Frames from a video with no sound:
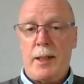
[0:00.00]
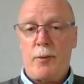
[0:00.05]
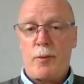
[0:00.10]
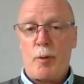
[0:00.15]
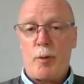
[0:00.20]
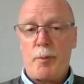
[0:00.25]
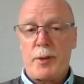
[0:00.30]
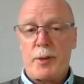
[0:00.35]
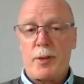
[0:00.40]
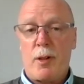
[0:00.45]

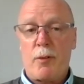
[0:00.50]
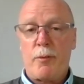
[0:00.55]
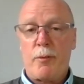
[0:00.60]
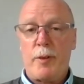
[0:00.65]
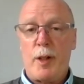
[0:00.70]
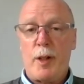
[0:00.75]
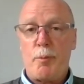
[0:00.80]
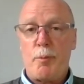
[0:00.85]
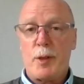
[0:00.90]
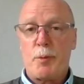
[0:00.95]
from a stock
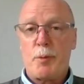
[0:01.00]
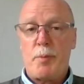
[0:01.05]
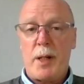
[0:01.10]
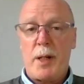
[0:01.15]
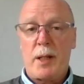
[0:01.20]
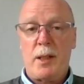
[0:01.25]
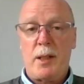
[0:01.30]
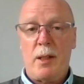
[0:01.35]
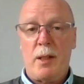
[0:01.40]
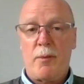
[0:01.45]
feed
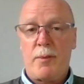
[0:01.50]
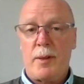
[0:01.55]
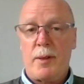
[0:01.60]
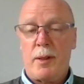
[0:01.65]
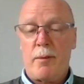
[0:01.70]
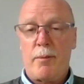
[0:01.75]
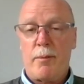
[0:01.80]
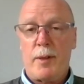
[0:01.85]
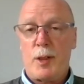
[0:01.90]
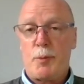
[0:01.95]
perspective,
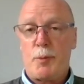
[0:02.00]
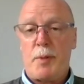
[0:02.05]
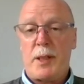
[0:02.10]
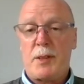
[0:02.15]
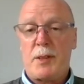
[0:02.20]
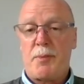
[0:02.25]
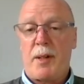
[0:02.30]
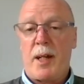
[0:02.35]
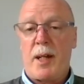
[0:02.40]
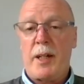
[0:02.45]
the
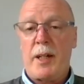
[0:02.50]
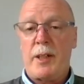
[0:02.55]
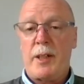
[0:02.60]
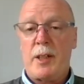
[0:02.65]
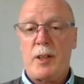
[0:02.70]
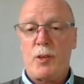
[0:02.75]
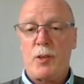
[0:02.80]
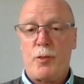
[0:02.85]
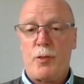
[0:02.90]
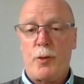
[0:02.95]

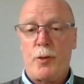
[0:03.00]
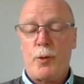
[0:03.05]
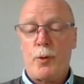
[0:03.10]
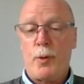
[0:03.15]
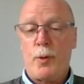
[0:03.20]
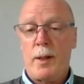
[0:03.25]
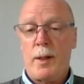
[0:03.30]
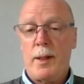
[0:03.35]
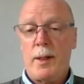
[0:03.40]
specifications for